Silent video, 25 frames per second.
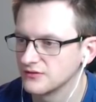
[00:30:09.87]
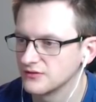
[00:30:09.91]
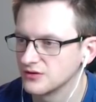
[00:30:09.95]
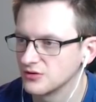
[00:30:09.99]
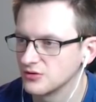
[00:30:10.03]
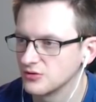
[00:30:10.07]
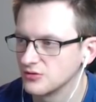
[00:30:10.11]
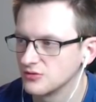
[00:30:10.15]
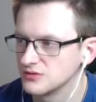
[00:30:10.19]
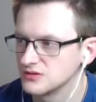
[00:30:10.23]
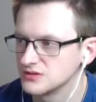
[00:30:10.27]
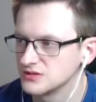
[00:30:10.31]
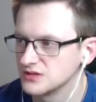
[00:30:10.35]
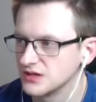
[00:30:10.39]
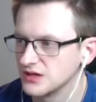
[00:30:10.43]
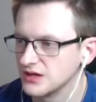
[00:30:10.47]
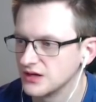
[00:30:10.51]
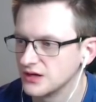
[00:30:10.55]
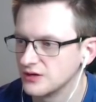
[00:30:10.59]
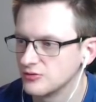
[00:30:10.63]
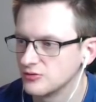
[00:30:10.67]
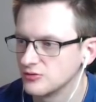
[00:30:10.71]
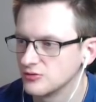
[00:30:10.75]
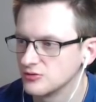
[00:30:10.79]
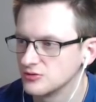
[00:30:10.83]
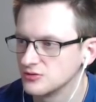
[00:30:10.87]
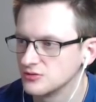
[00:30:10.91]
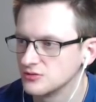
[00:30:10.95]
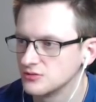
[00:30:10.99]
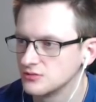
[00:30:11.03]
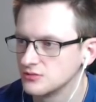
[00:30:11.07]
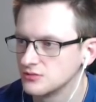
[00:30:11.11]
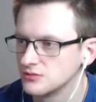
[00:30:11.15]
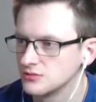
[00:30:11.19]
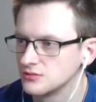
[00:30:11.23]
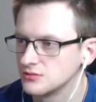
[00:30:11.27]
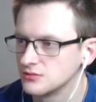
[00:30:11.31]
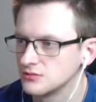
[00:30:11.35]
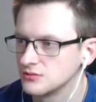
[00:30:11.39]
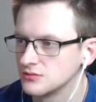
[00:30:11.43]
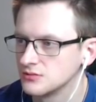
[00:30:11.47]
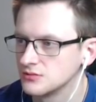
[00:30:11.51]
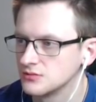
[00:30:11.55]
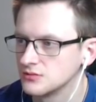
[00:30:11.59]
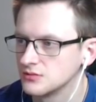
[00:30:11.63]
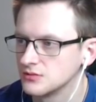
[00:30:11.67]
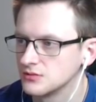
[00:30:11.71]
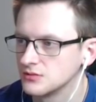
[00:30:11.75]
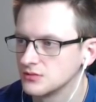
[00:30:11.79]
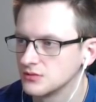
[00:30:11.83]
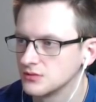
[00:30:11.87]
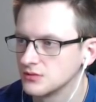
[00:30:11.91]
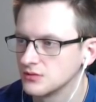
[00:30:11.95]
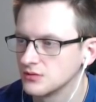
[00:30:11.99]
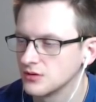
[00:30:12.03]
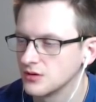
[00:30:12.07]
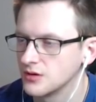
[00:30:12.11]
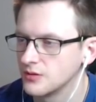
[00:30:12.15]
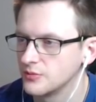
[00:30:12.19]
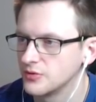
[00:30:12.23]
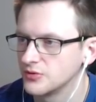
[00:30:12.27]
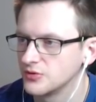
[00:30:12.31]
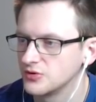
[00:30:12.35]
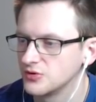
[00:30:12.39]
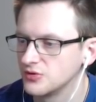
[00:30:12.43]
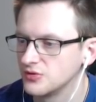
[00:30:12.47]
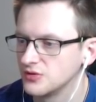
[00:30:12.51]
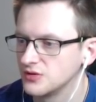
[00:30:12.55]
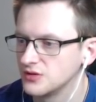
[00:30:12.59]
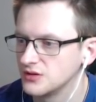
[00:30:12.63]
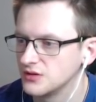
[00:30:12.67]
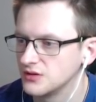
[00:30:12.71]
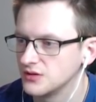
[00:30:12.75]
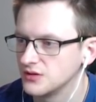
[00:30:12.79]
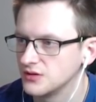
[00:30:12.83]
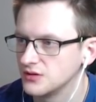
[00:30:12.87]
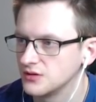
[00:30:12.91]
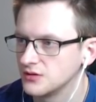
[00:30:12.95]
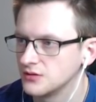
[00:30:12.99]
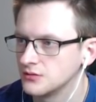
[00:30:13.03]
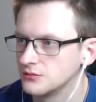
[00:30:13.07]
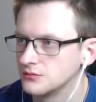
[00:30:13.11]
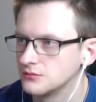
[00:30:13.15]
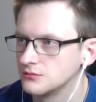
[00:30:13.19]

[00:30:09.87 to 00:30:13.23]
always the high roll opportunity here.